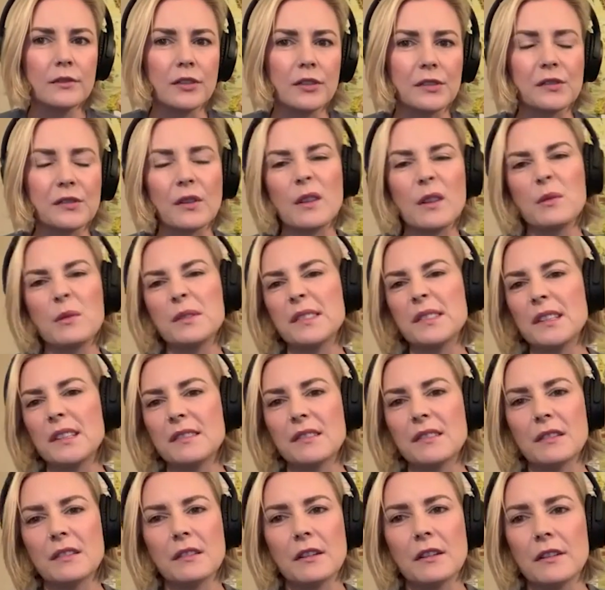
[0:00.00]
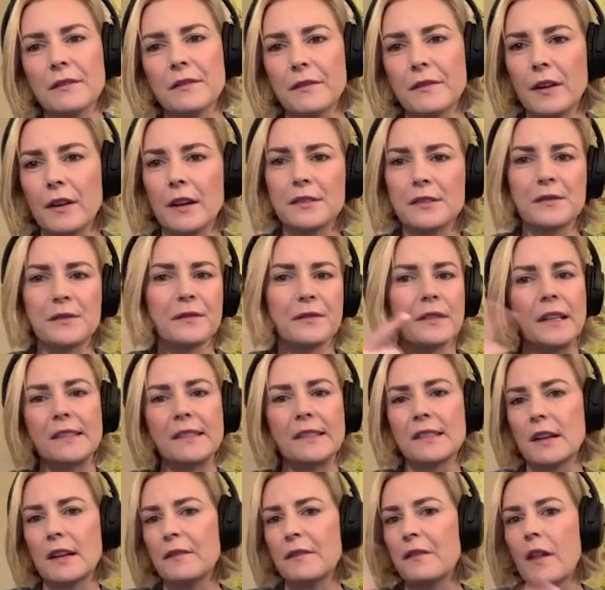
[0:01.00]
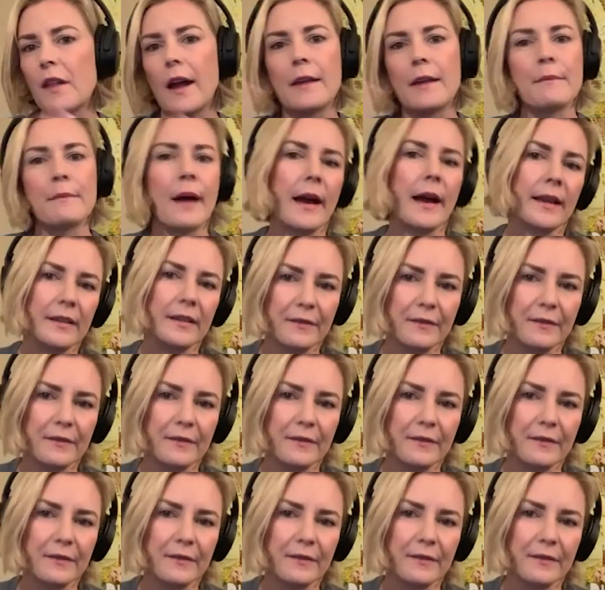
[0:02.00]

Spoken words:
just so that it was easier for us instead of flying back